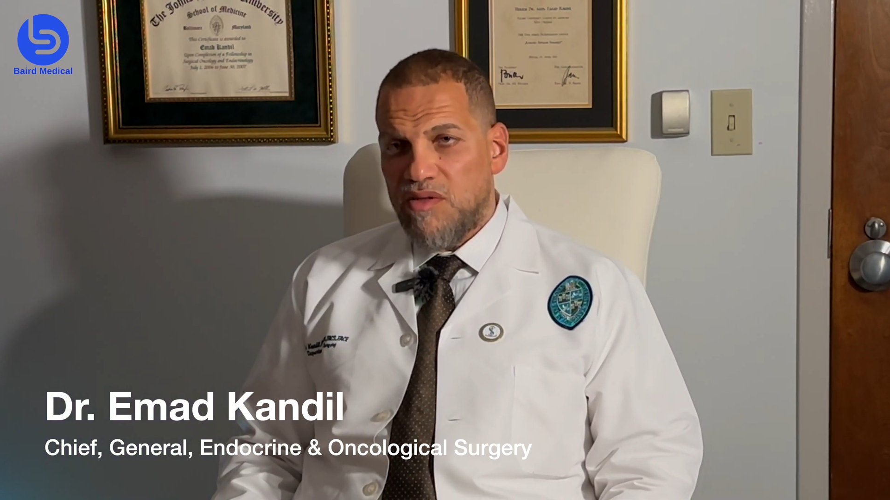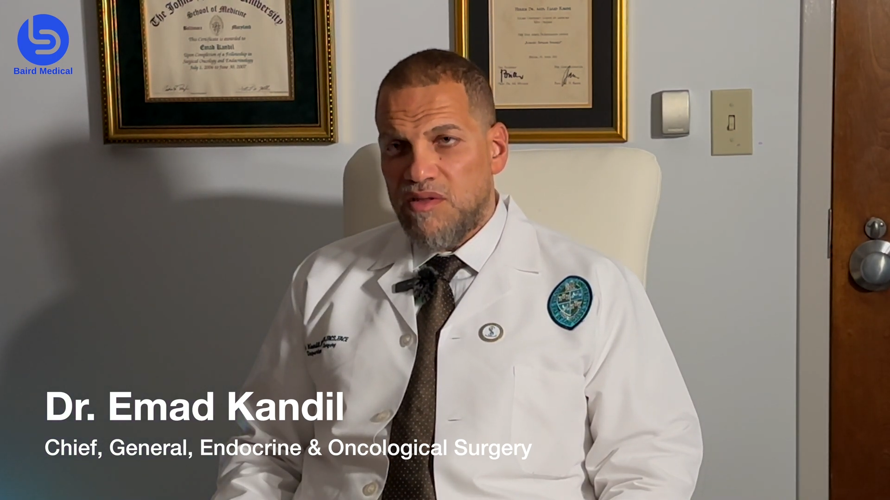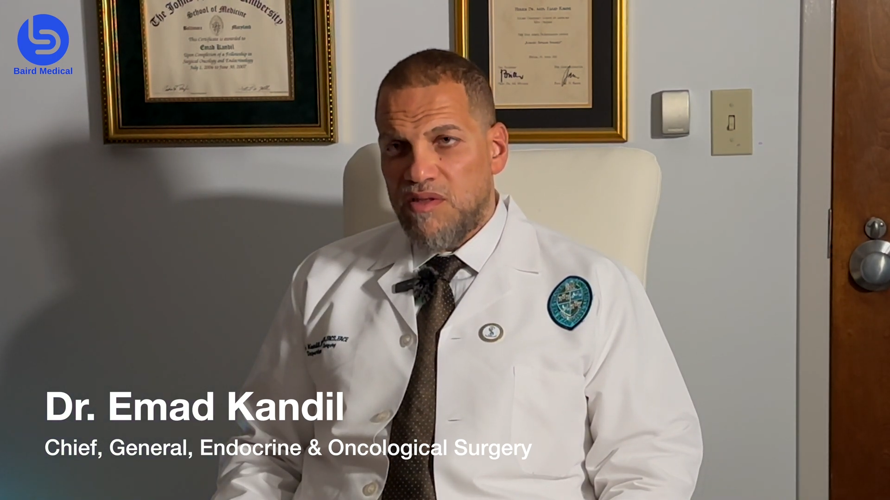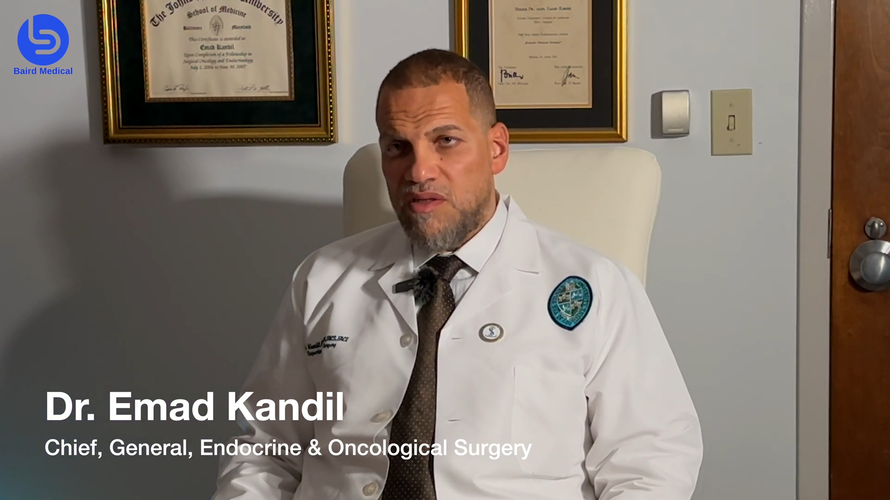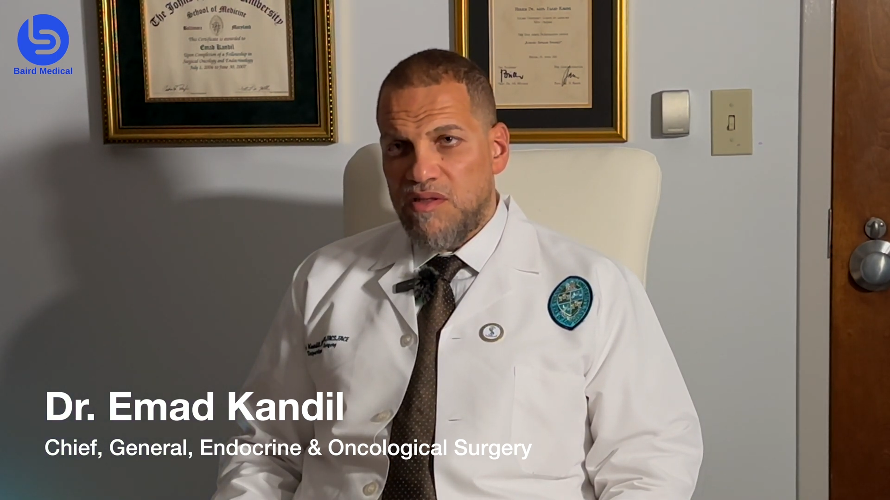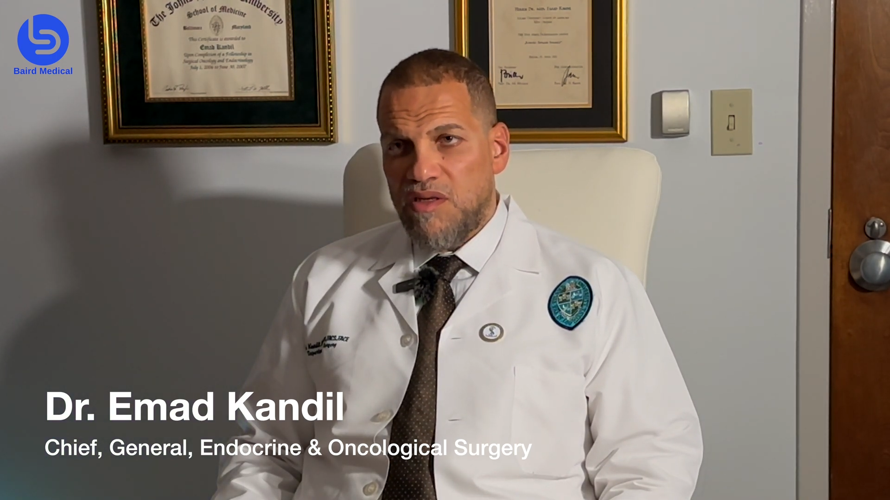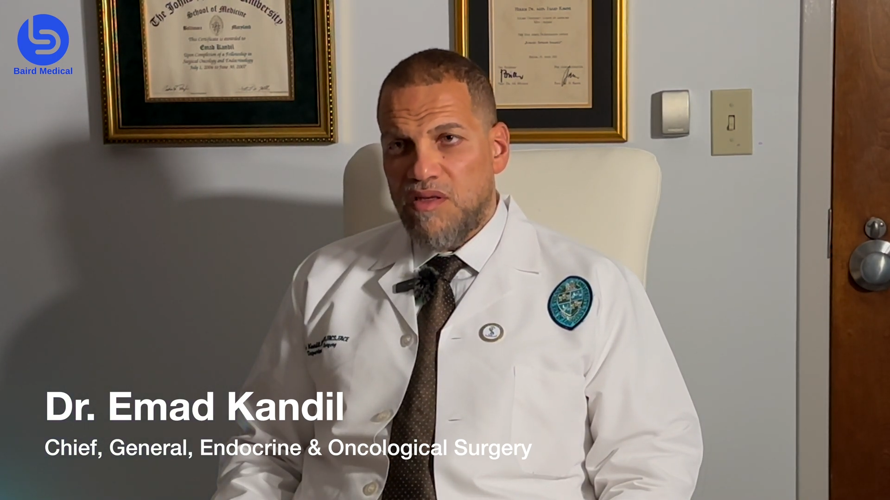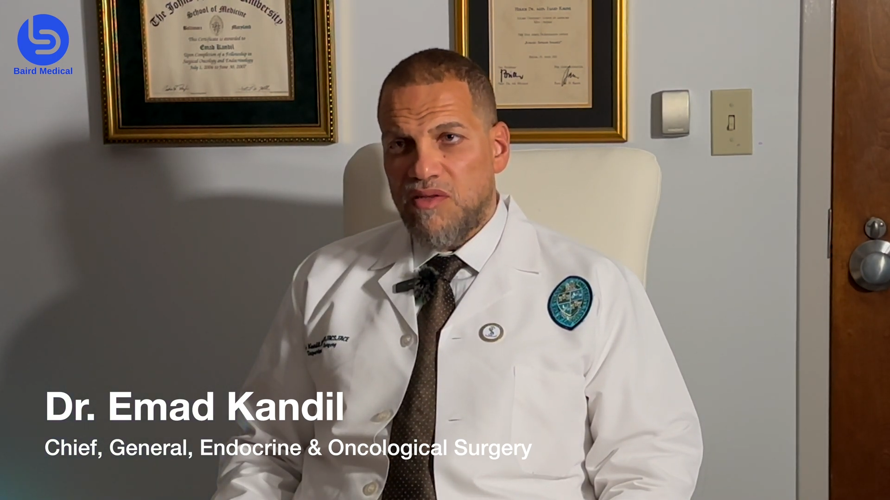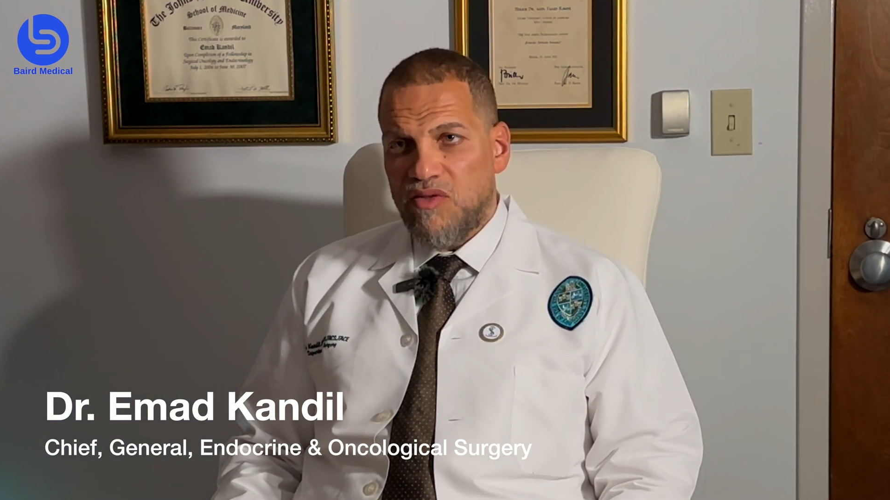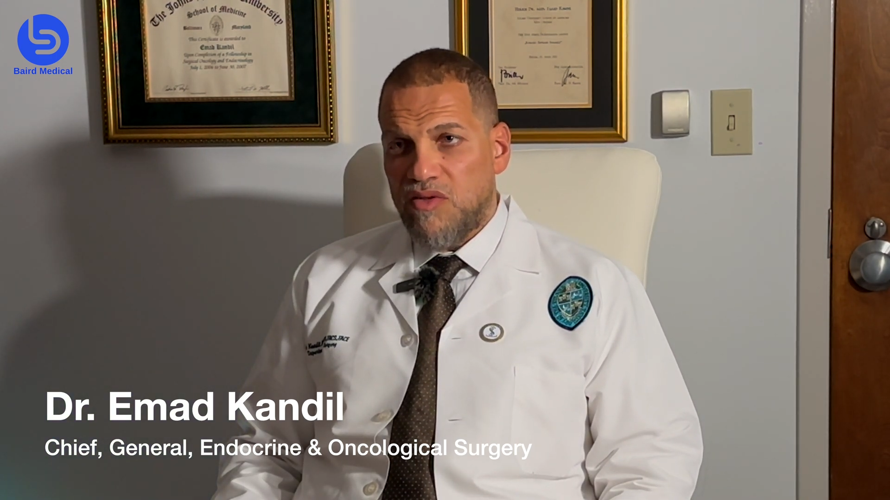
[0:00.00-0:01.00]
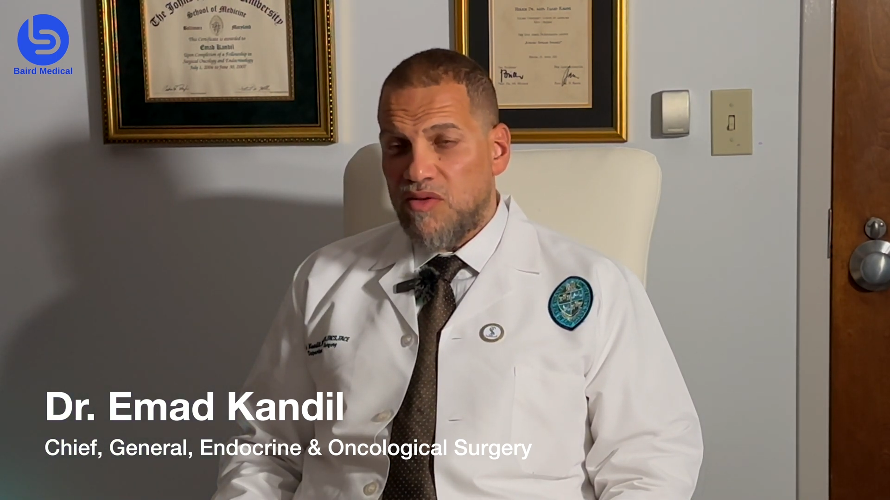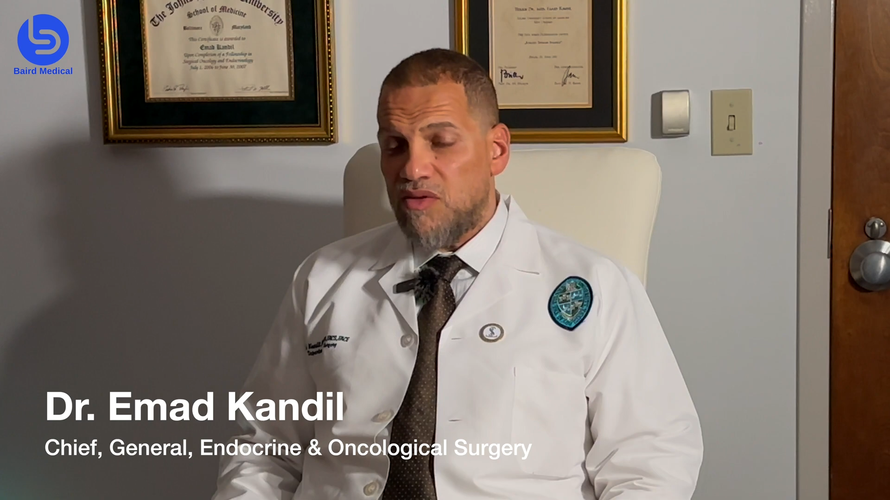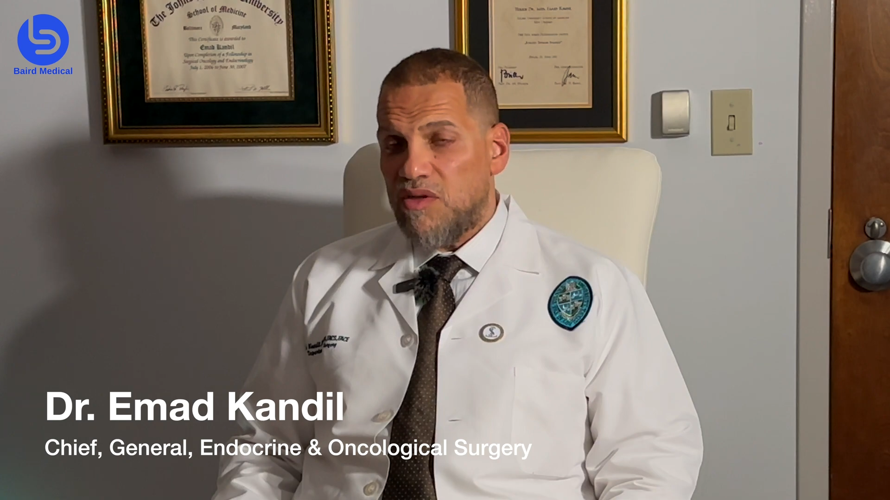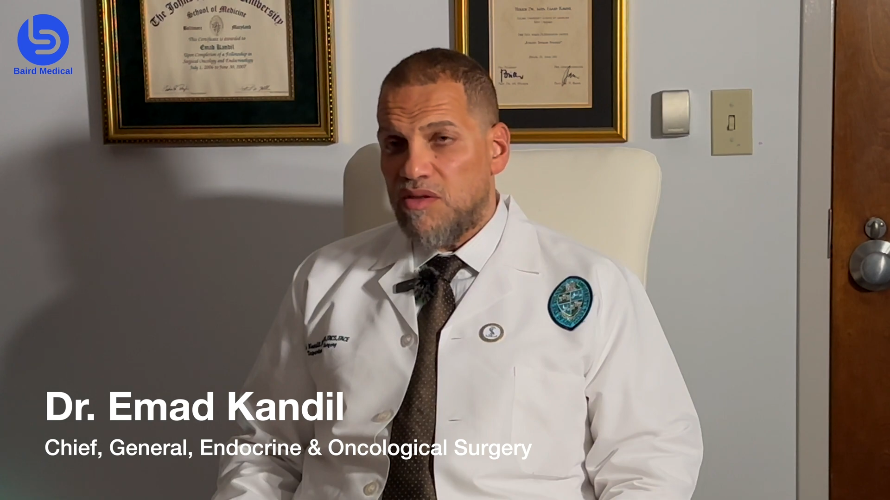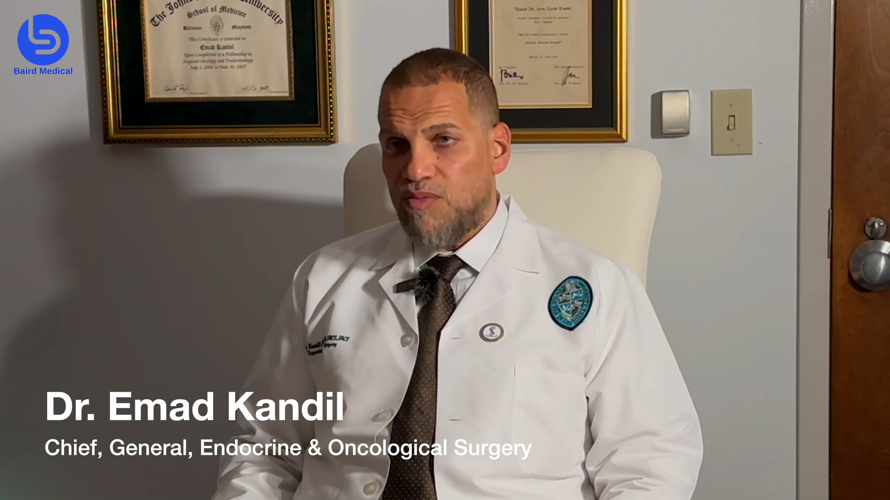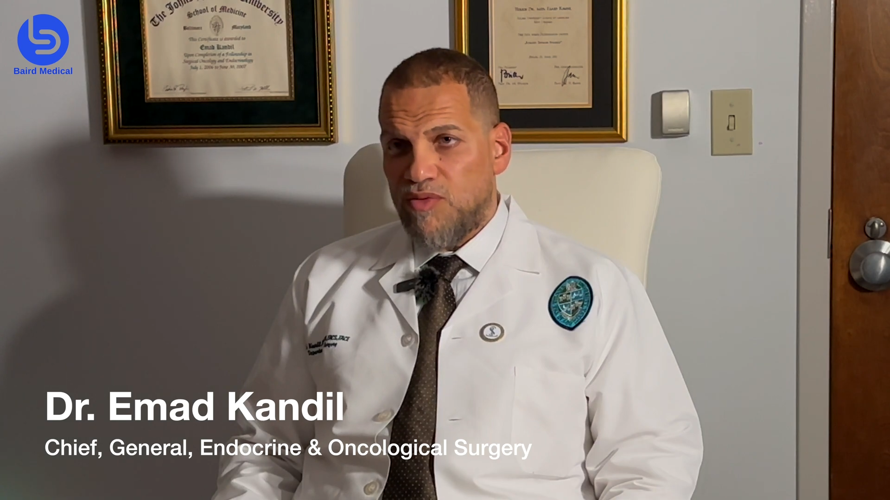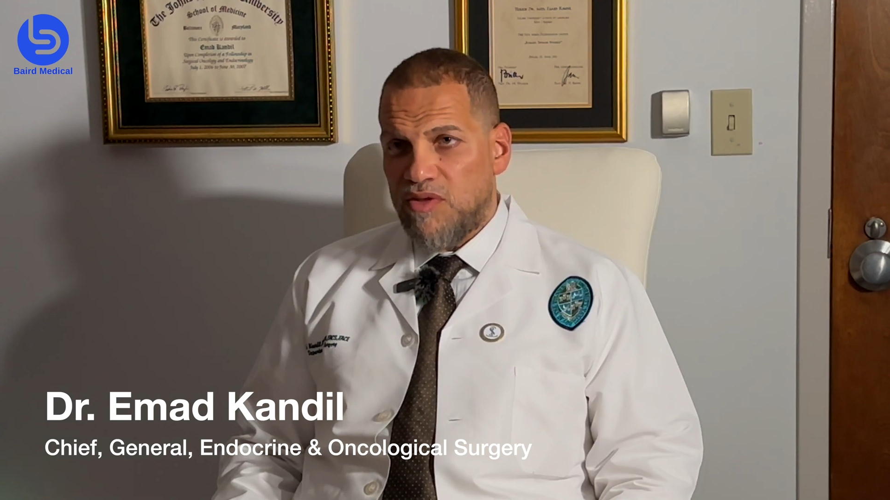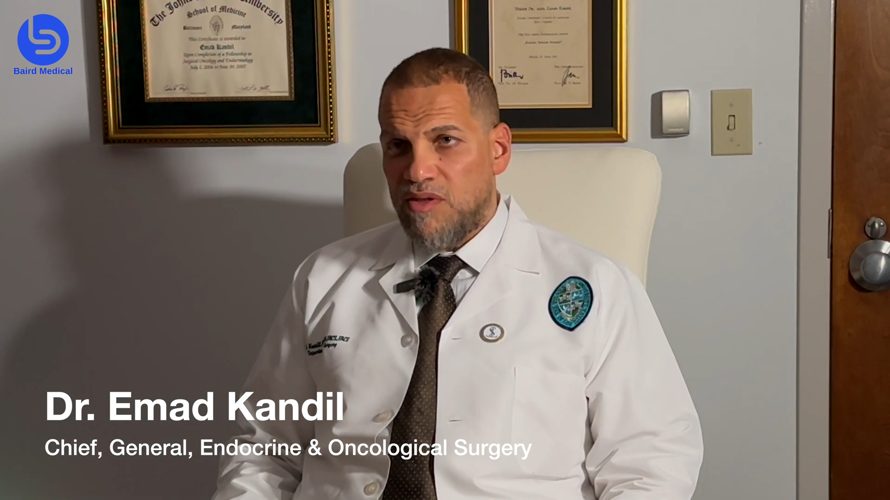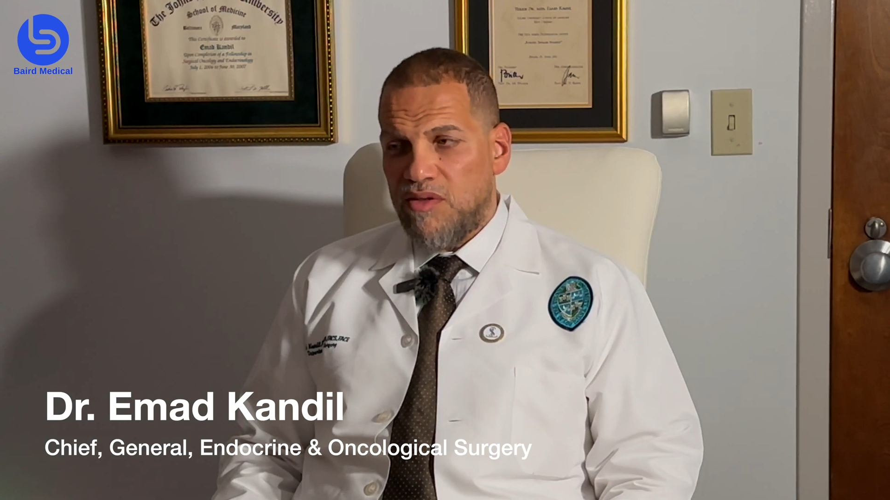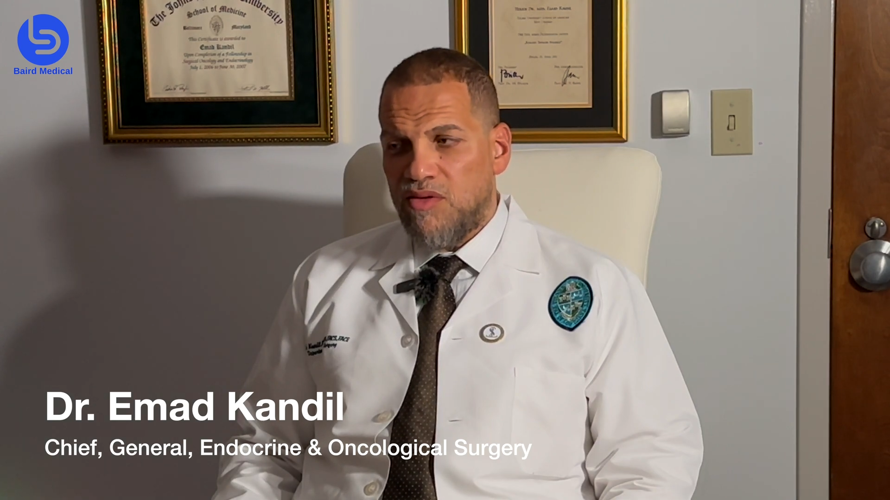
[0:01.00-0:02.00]
anesthesia and the surgery and the
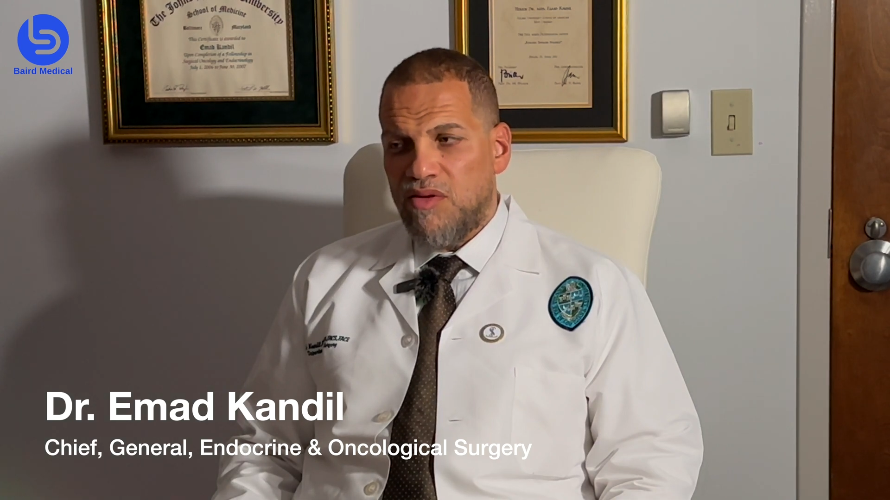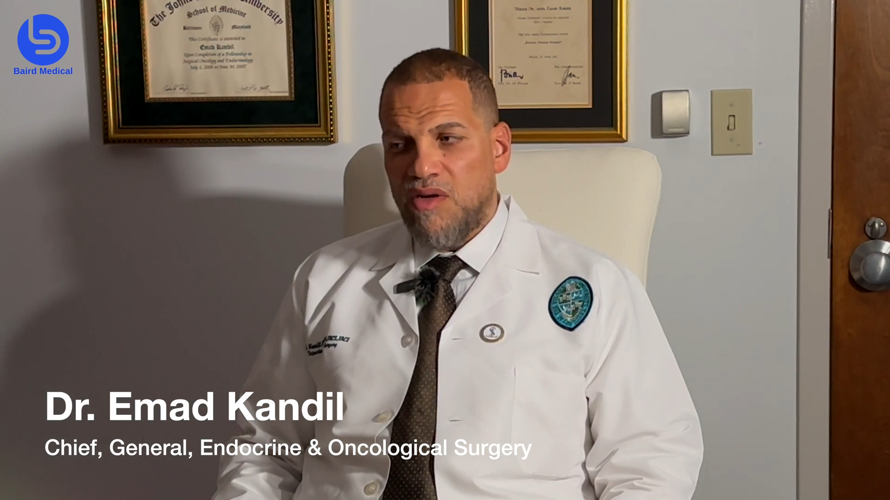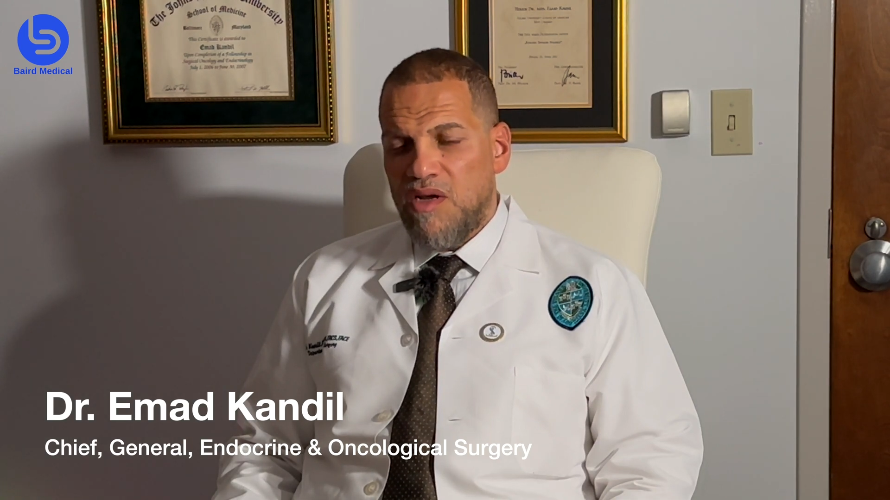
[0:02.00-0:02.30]
procedure,